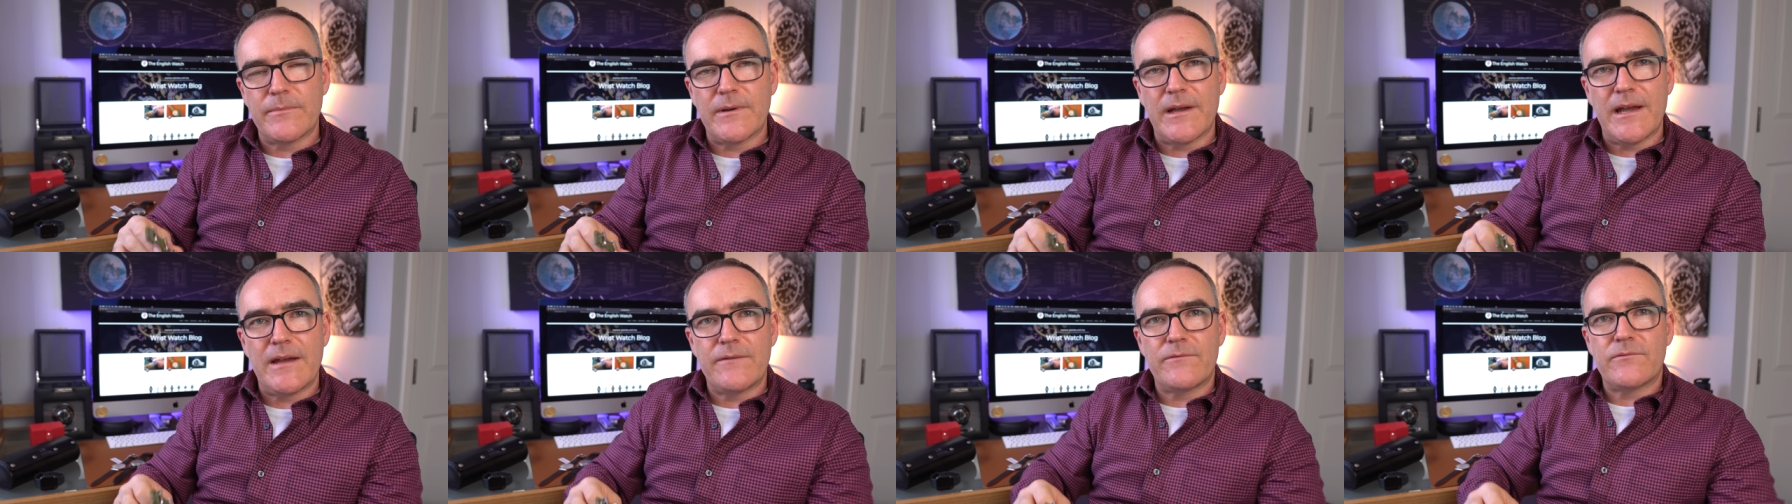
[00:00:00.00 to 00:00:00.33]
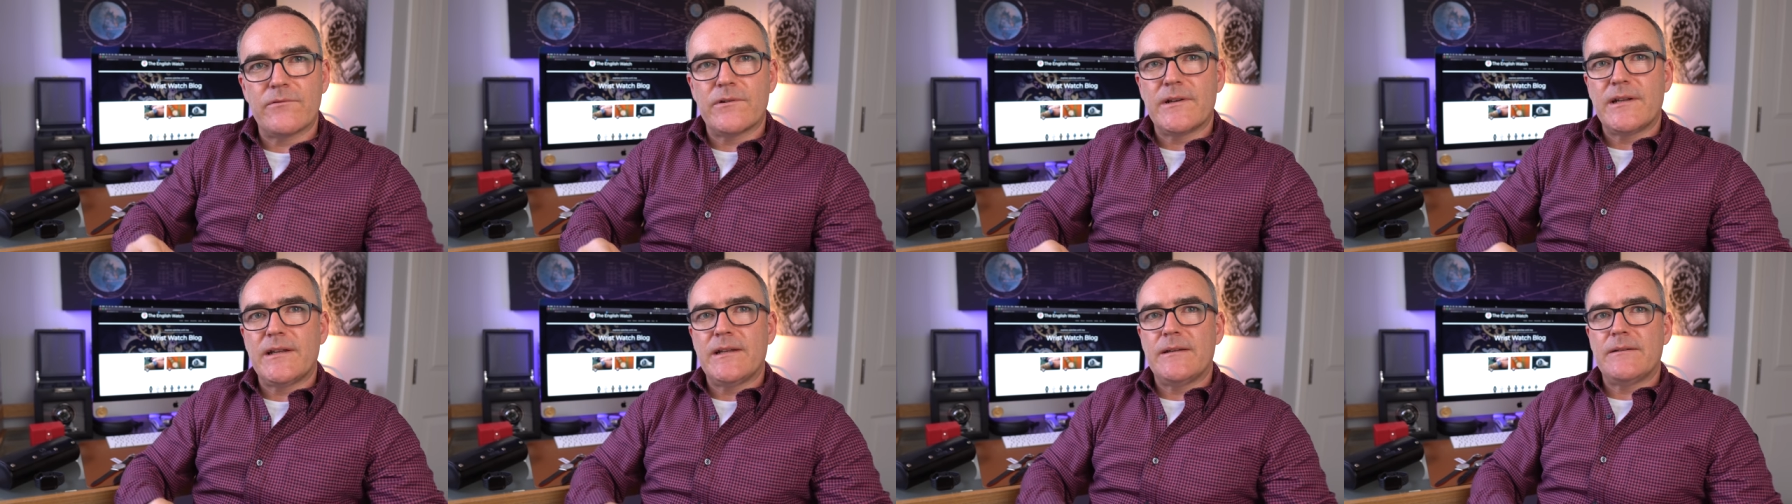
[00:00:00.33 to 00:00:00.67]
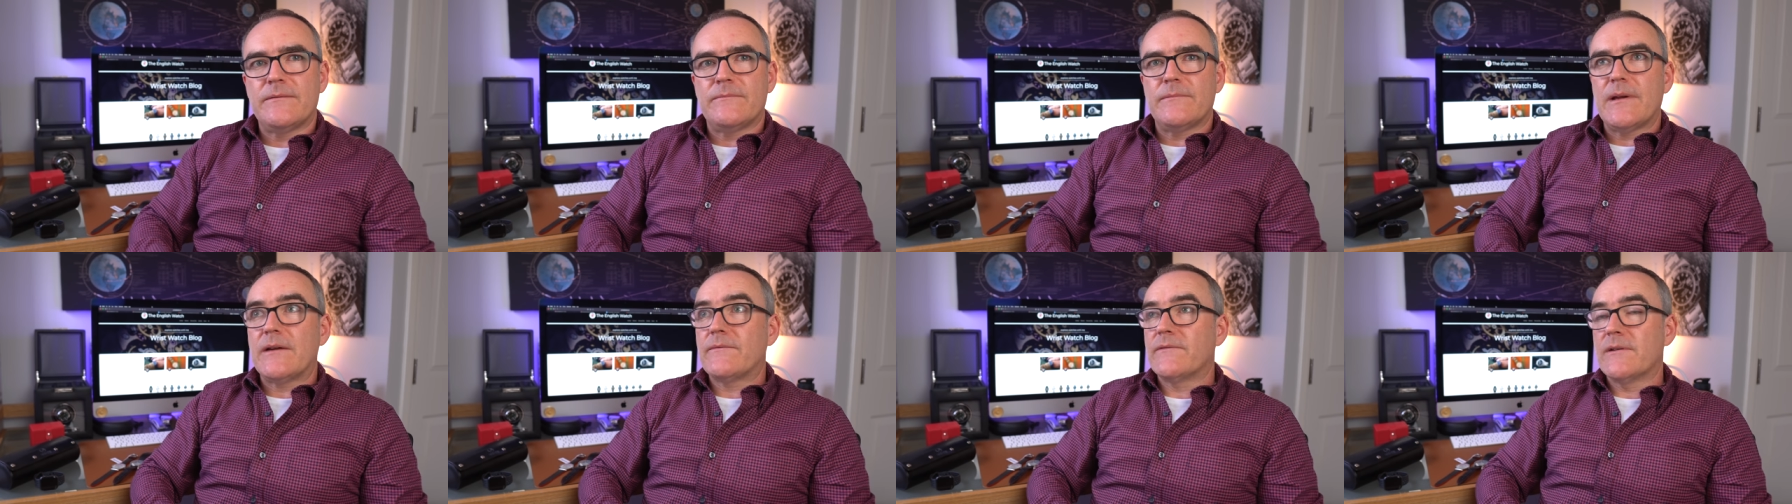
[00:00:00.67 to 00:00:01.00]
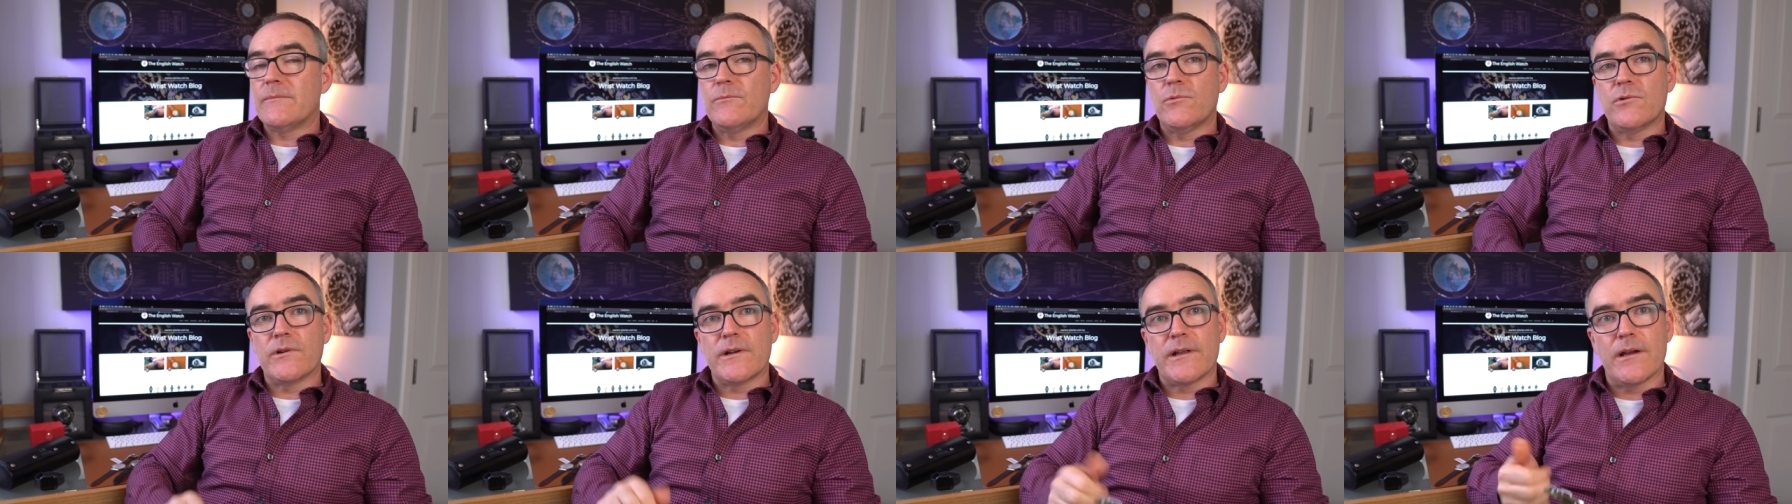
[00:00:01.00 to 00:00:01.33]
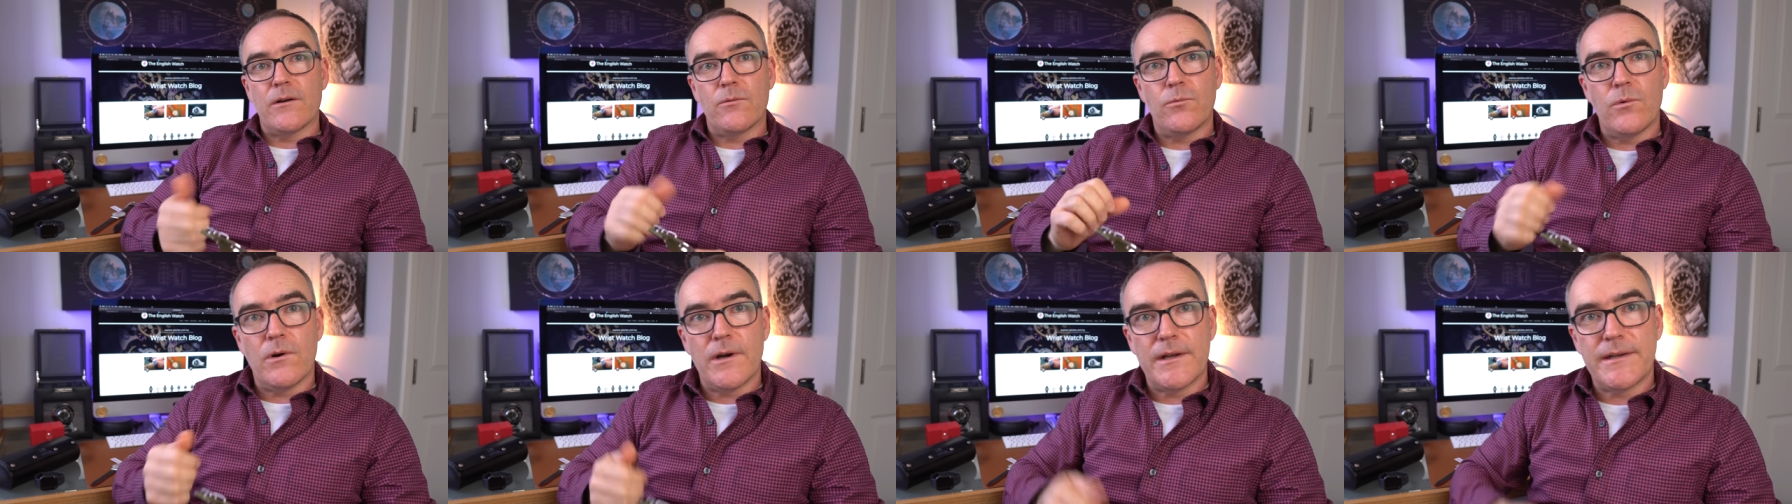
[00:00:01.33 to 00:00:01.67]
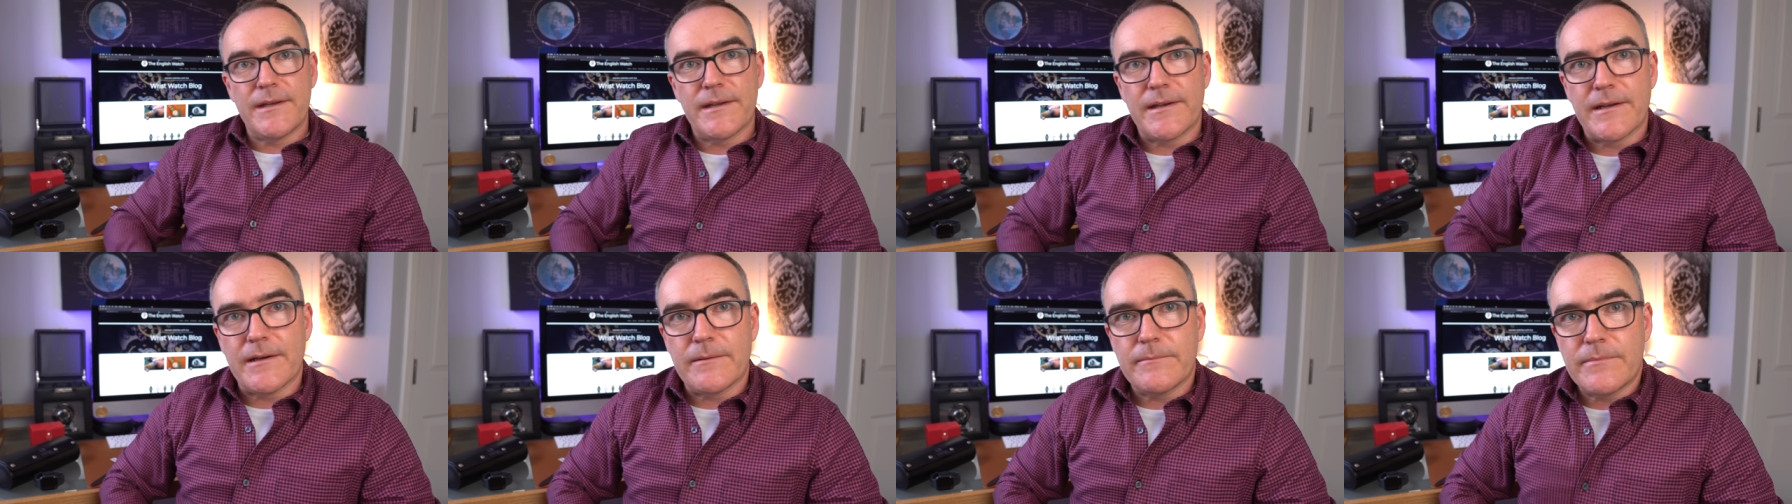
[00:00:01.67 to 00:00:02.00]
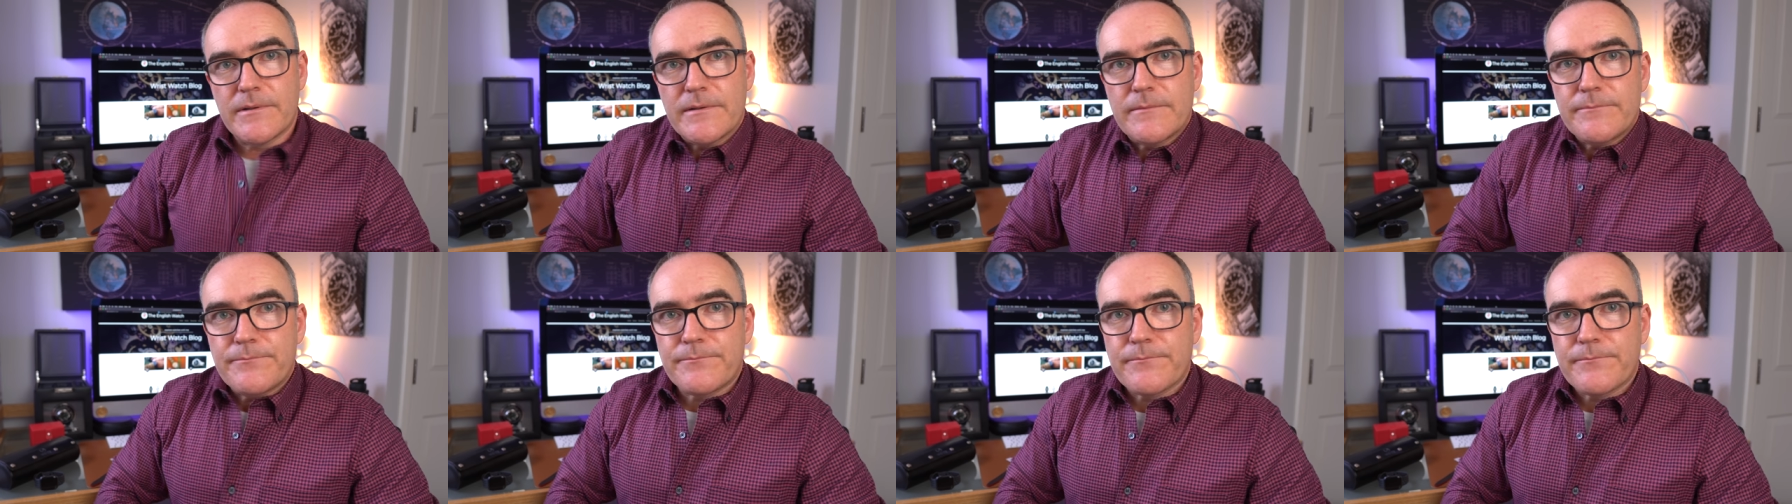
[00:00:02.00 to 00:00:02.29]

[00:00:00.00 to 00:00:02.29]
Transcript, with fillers: but every every morning I wind it up